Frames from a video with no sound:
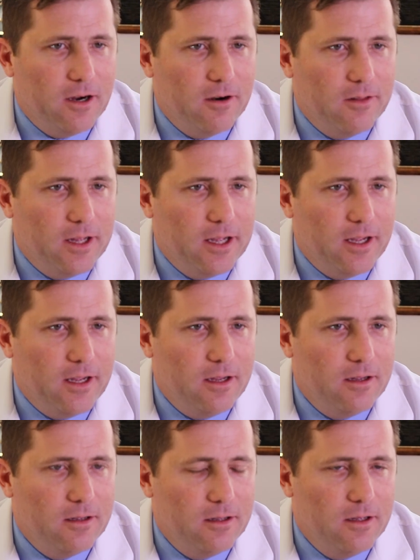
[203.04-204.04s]
are they
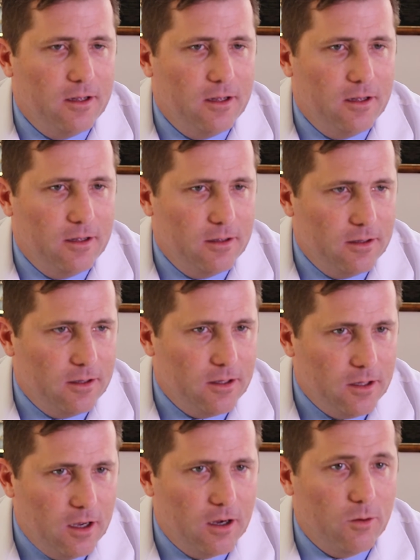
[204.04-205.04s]

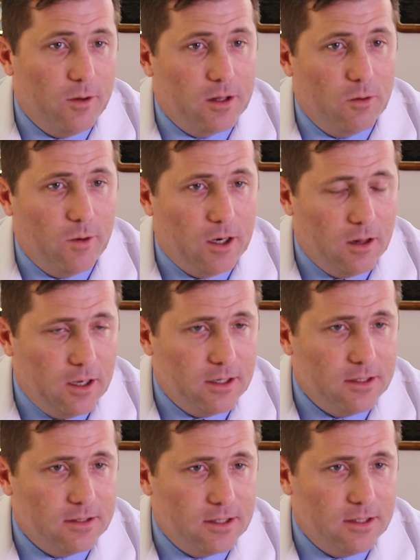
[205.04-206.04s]
young with a rare lung
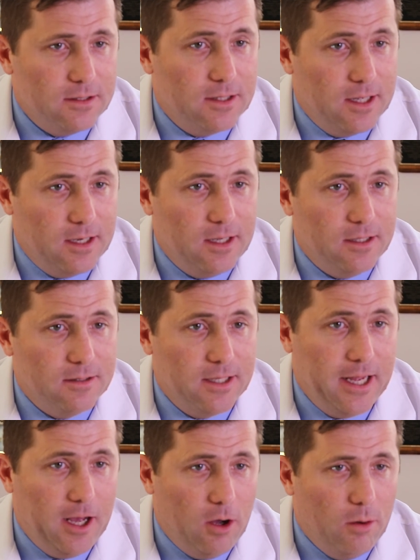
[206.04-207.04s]
disease that needs
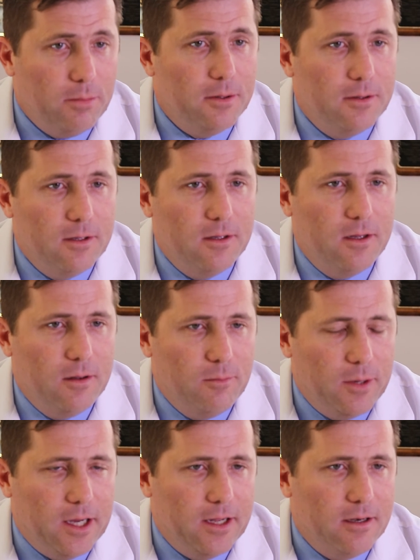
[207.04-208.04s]
help,
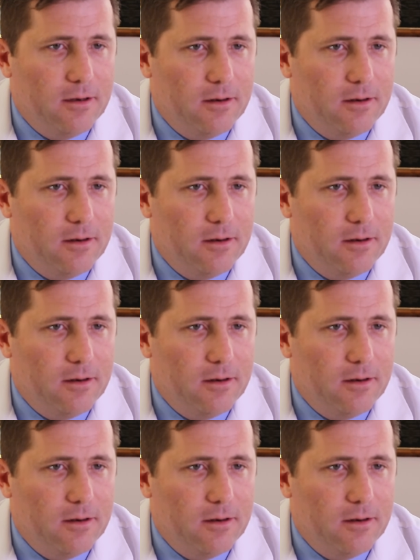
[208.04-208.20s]
but